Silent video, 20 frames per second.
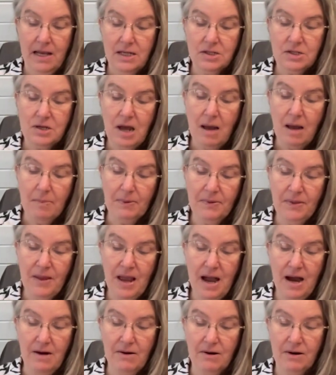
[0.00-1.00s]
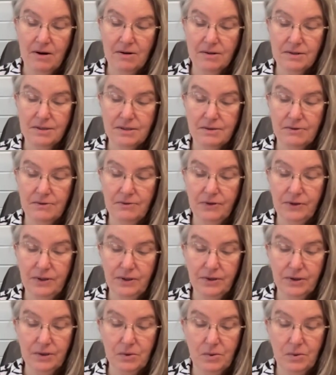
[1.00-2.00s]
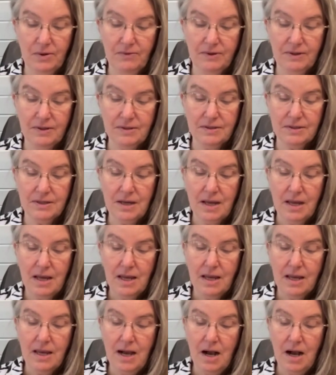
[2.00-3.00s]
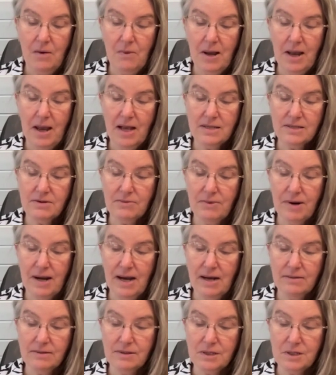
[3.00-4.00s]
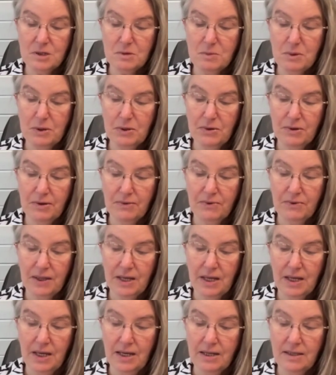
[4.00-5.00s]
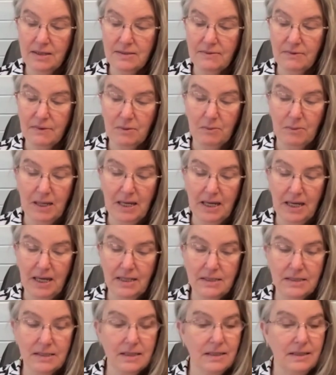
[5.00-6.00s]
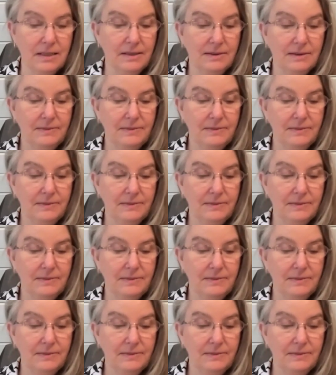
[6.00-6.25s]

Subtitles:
Sharpen the arrows, fill the quivers. Yahweh has aroused the spirit of the kings of the Medes,